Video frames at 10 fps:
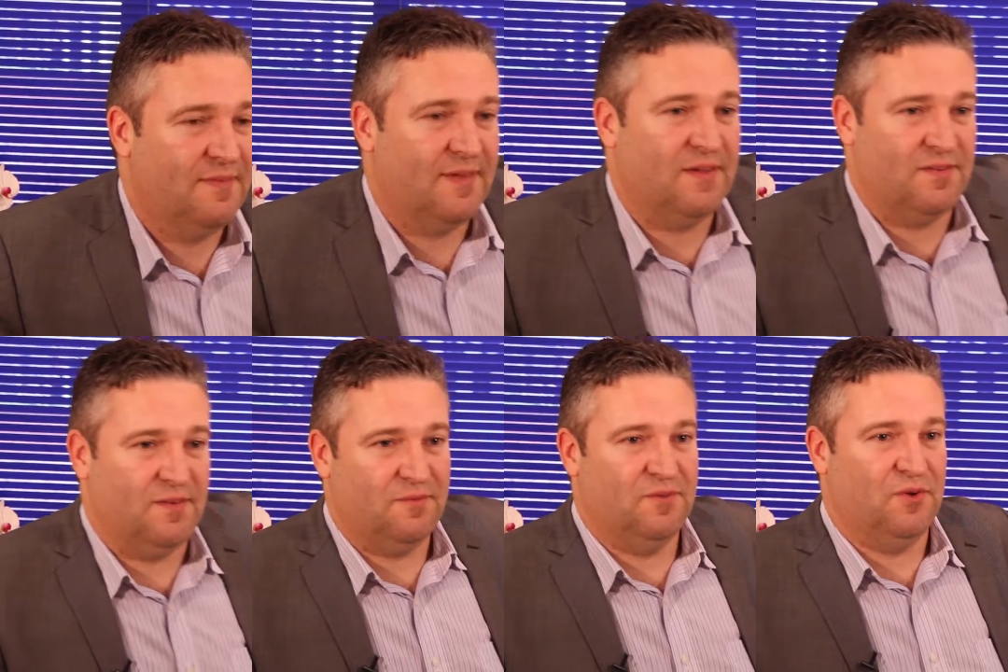That's
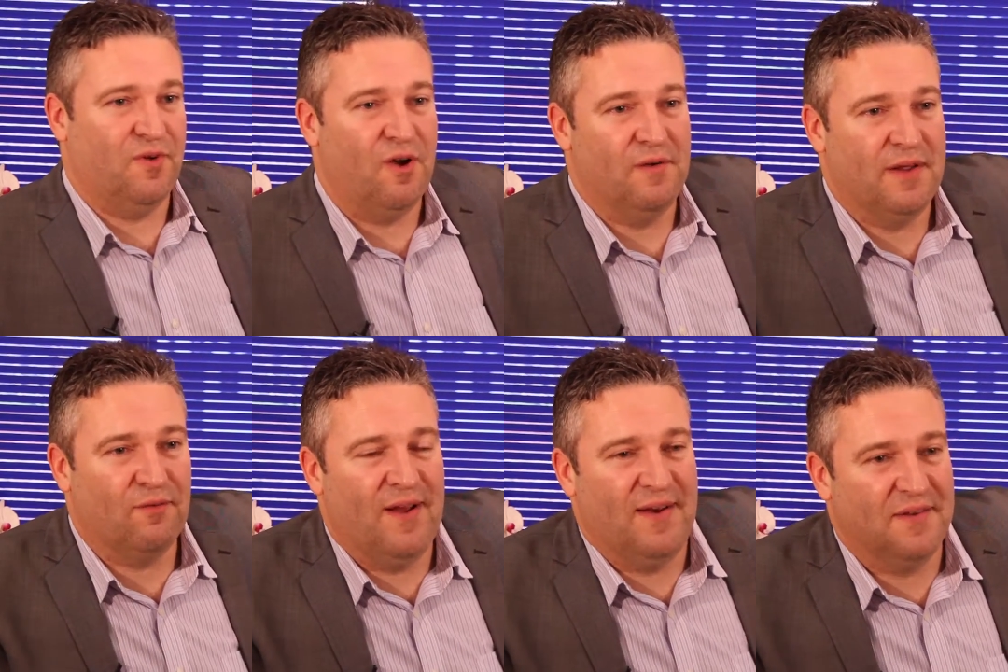the sort of holy
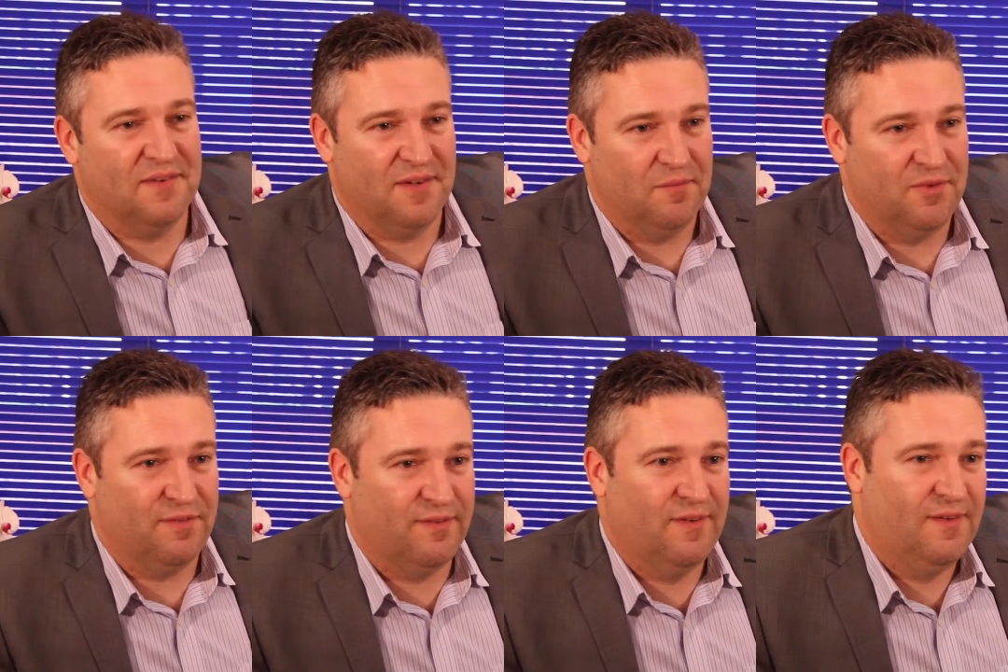grail in terms
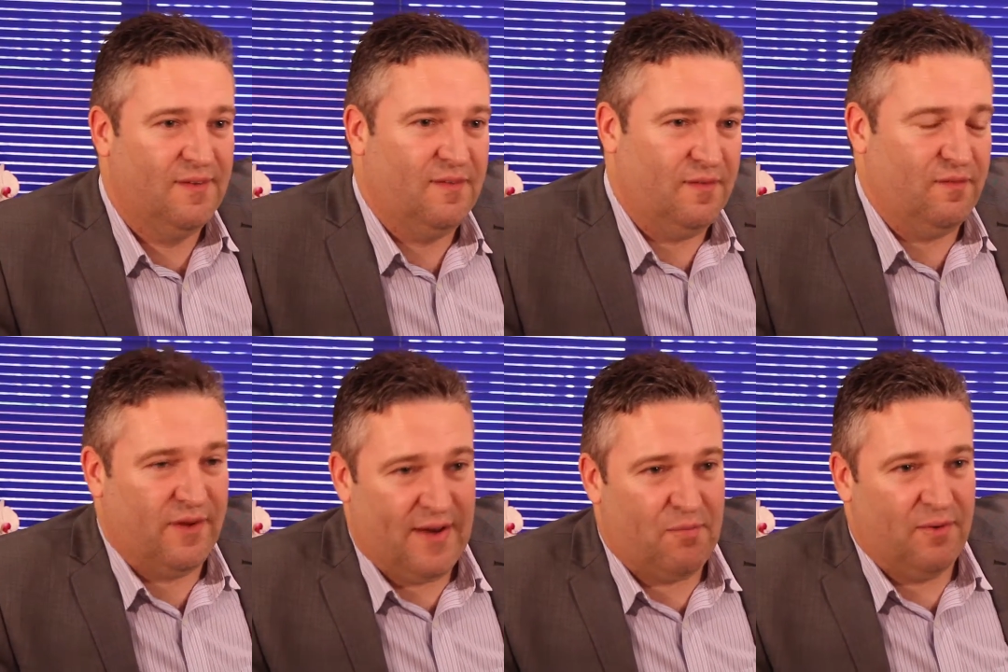of
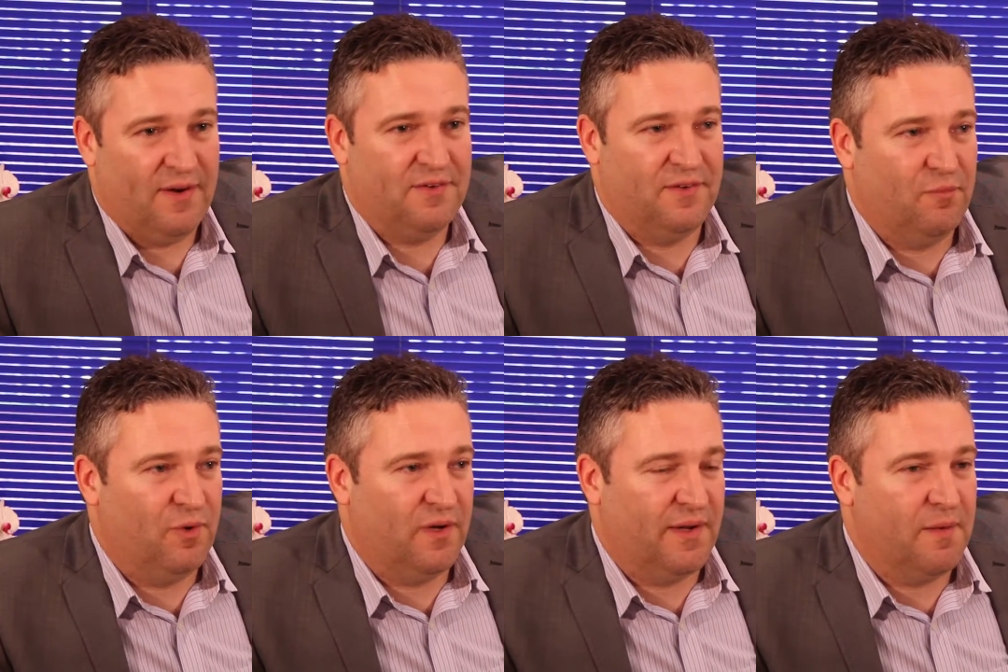collaboration and
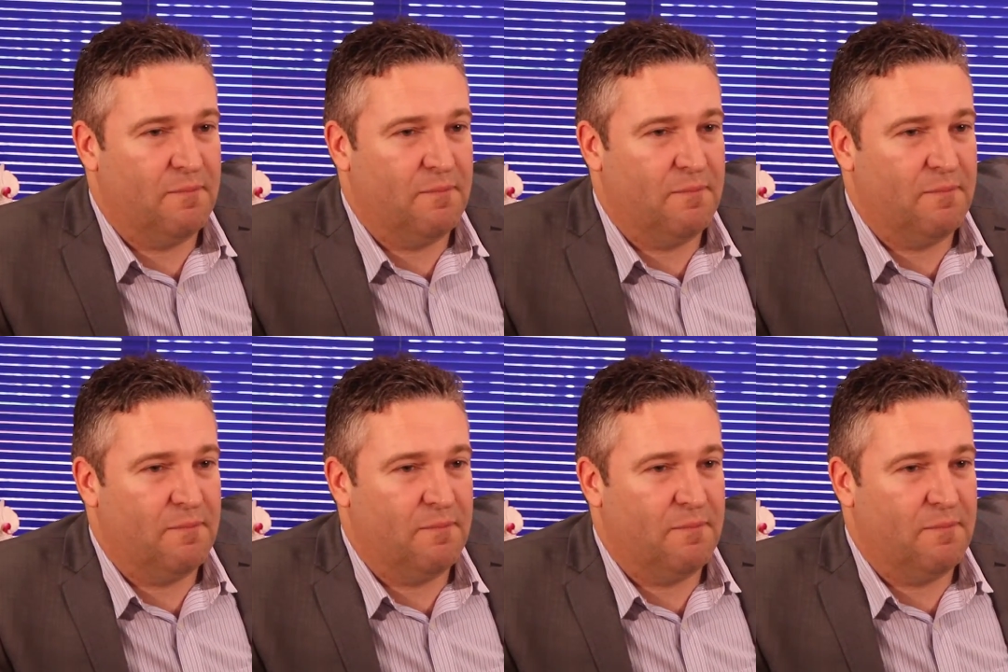working in